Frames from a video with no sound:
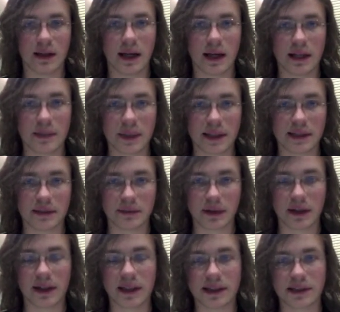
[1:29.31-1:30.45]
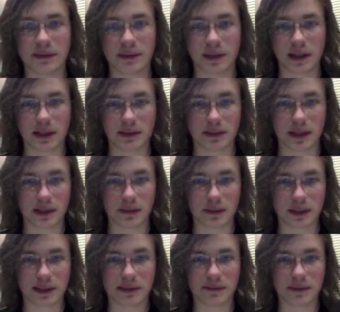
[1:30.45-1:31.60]
and it makes it very easy for the electron to
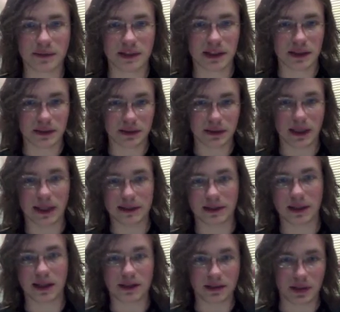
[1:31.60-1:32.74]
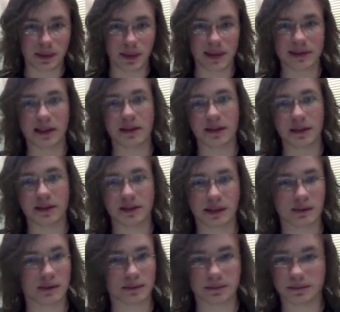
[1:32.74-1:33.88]
release a photon as light, jump back down in energy
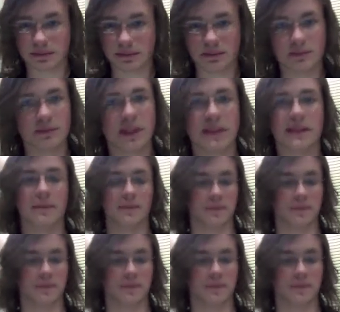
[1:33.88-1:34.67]
level. That's it.